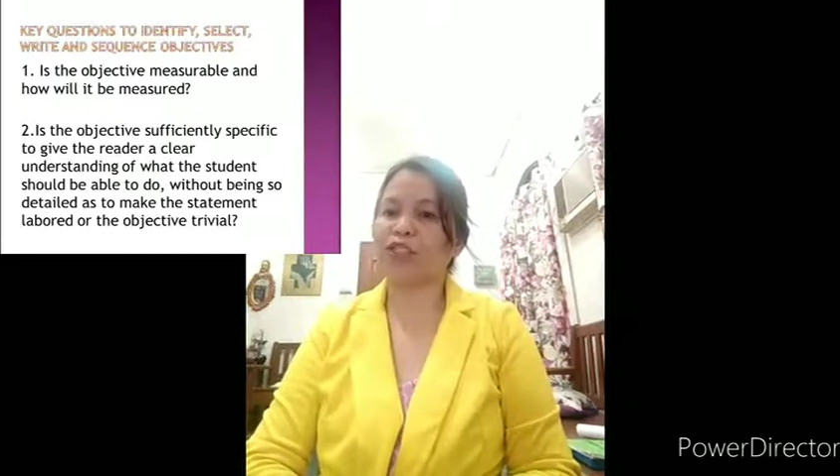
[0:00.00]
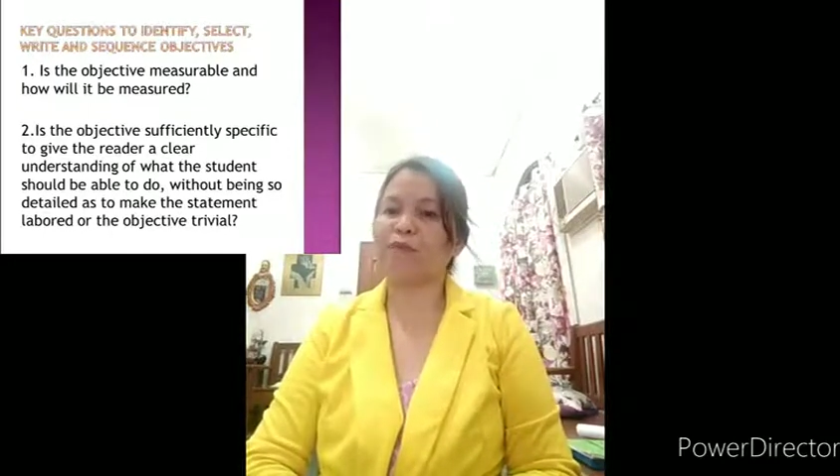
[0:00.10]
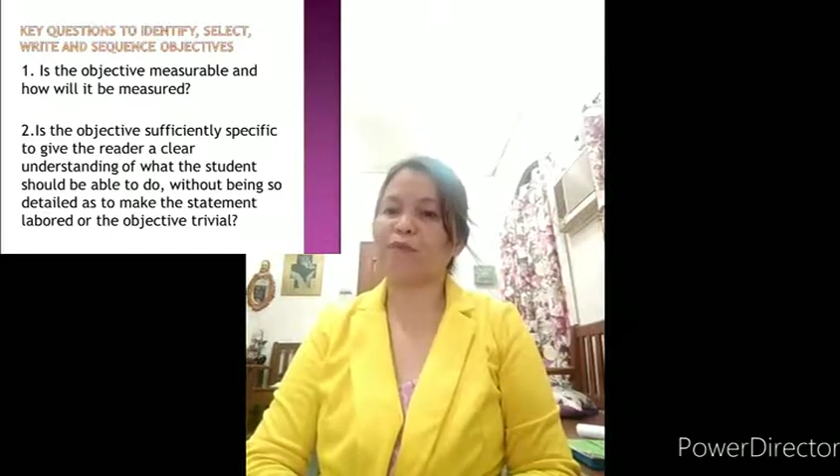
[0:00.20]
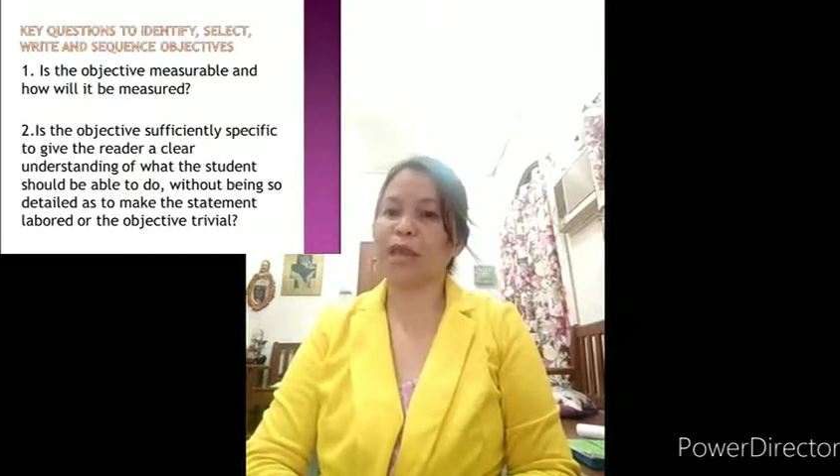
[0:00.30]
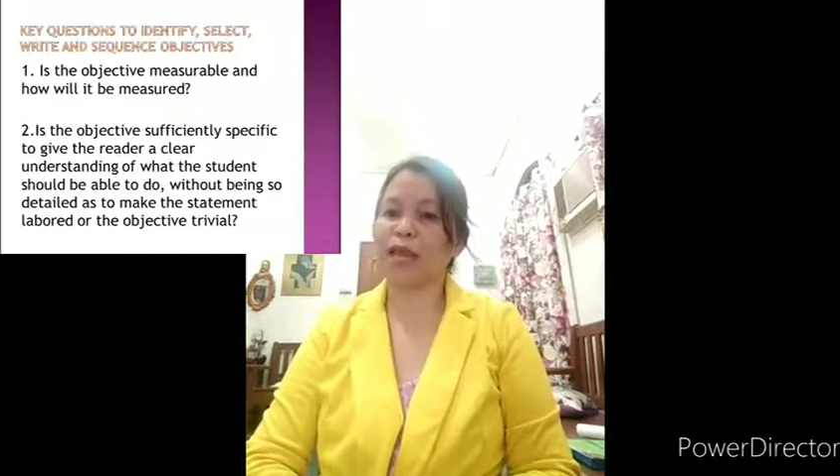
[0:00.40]

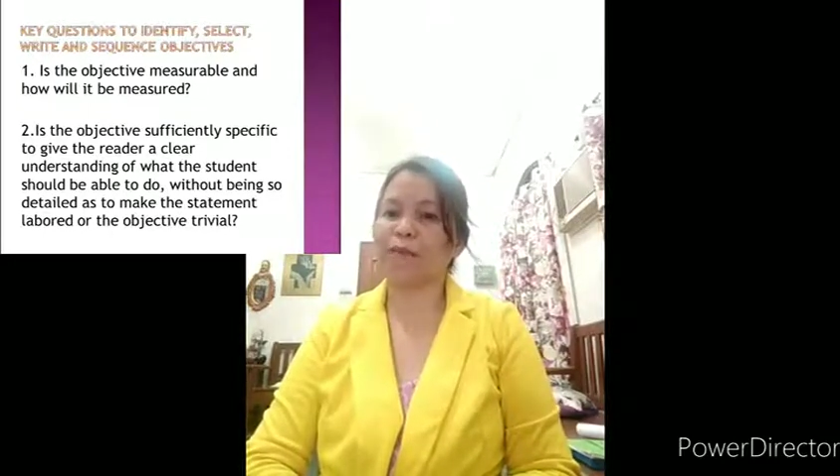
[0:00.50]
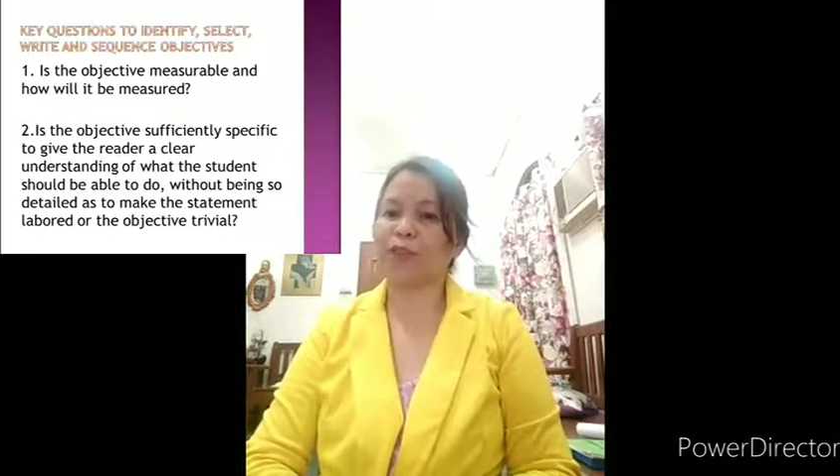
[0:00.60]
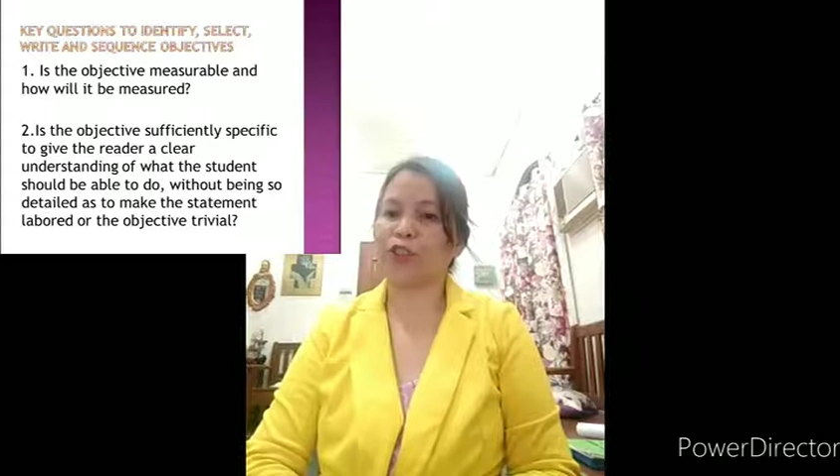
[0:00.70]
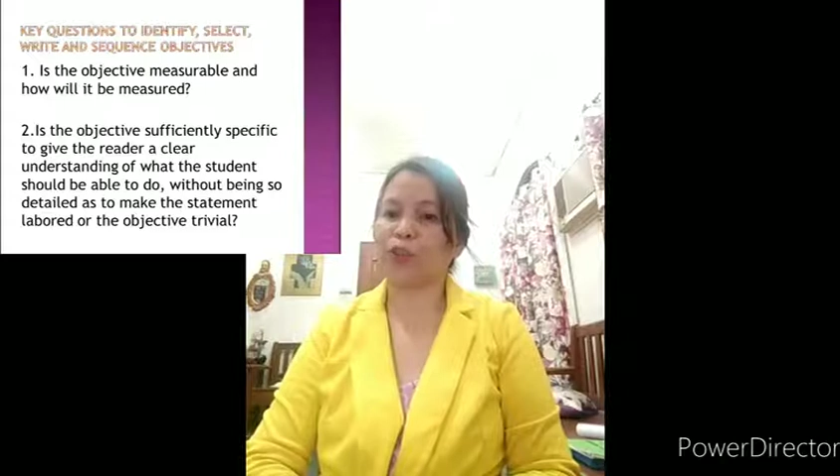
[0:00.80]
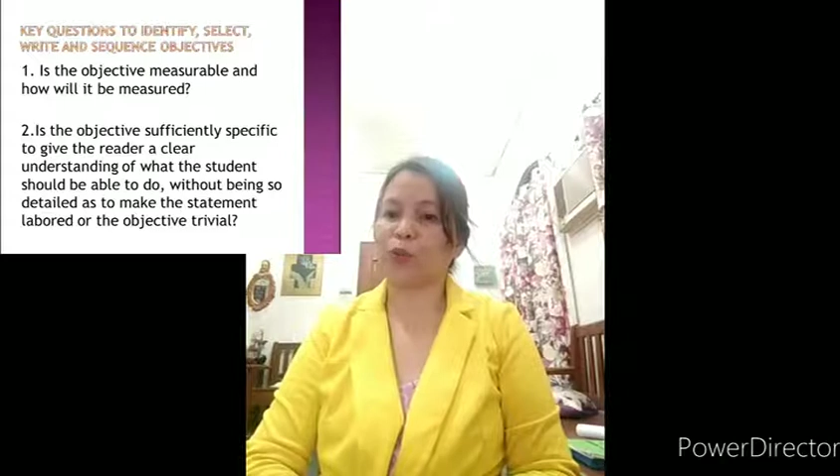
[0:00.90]
should be
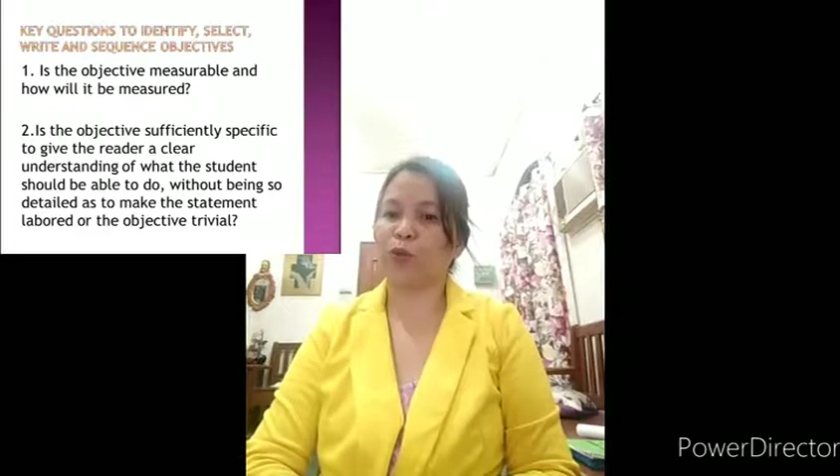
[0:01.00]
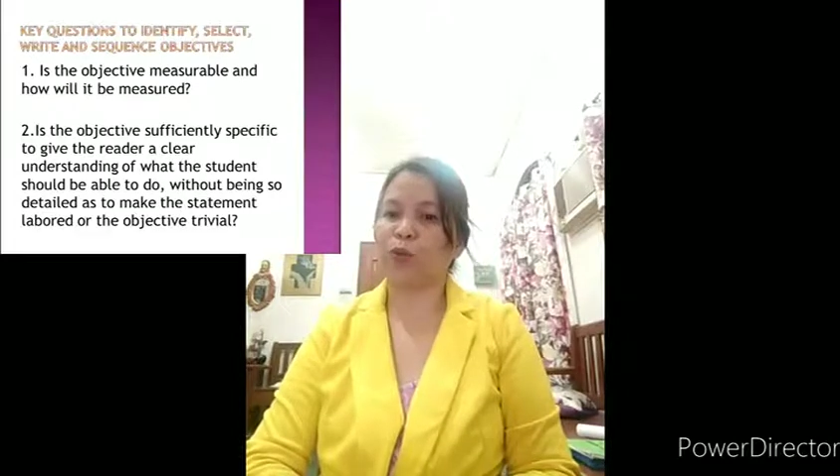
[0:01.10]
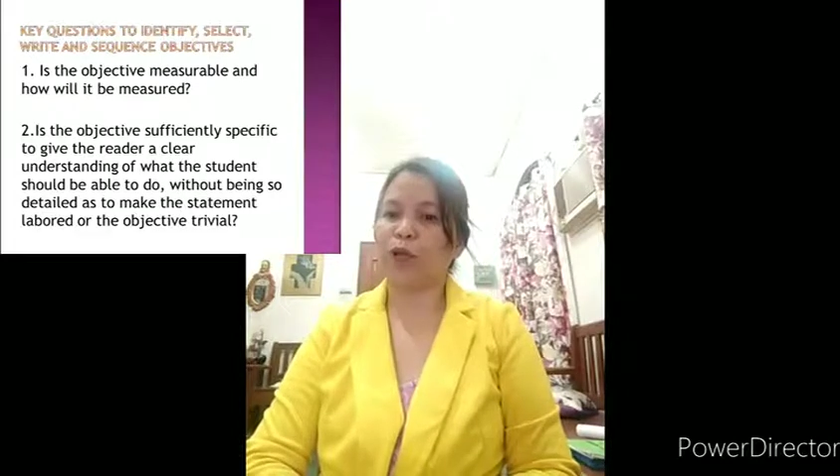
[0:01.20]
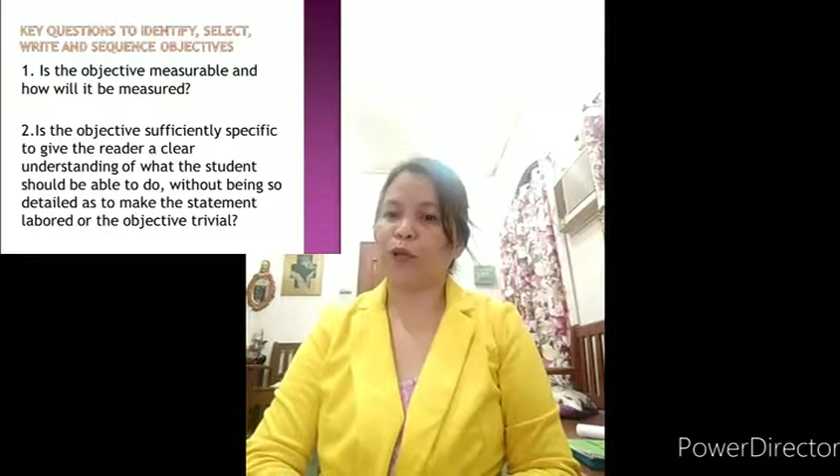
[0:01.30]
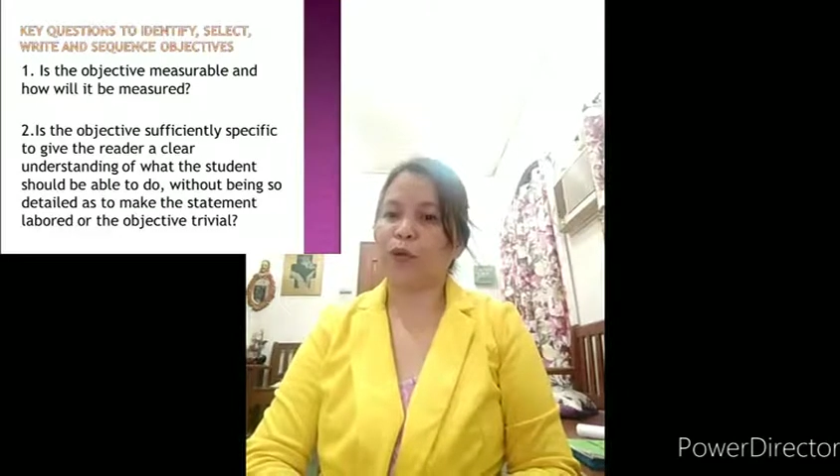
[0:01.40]
able to do